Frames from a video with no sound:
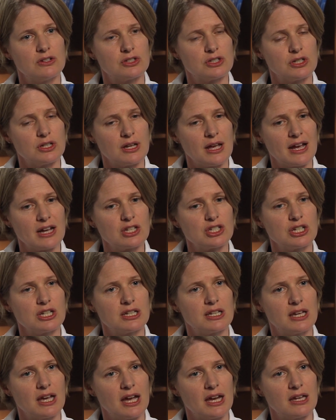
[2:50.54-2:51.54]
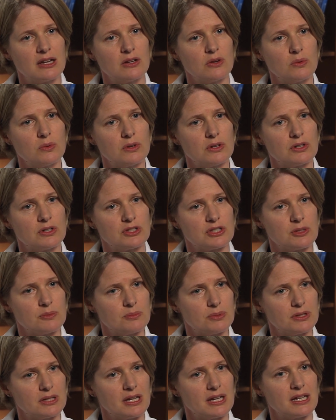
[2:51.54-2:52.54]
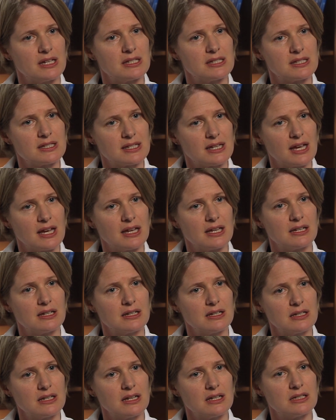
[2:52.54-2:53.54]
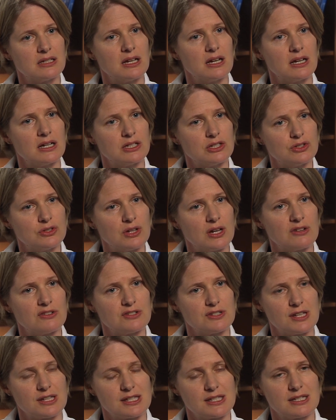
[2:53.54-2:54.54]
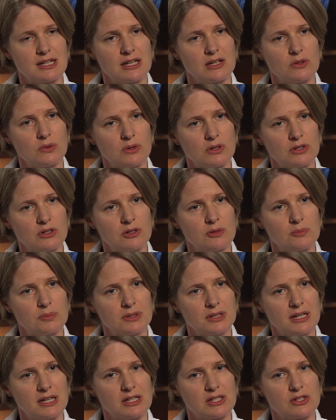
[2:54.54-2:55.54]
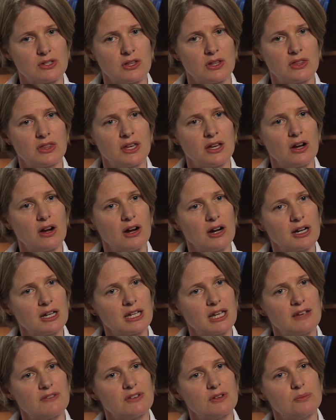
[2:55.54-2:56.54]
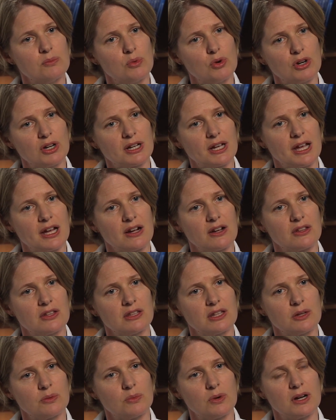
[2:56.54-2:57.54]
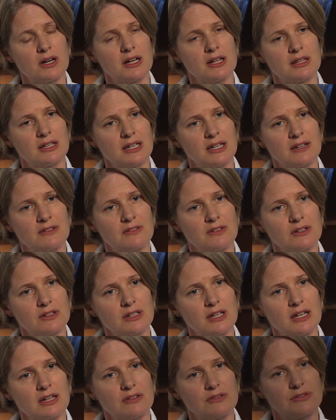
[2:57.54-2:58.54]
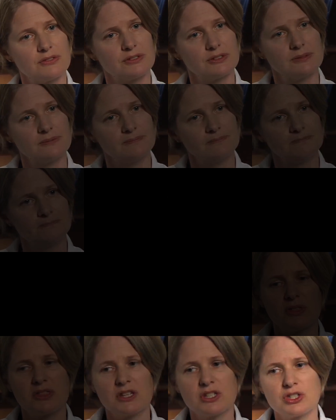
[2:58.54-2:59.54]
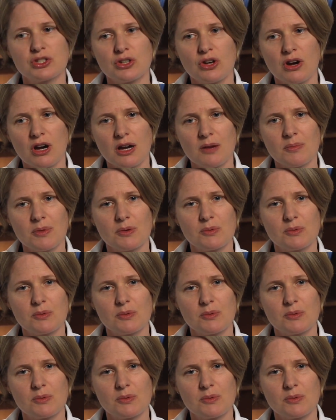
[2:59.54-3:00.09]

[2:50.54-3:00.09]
to actually get orders in place, get a do not resuscitate order in place so that they aren't given more care than they want at the end of their life. What this taught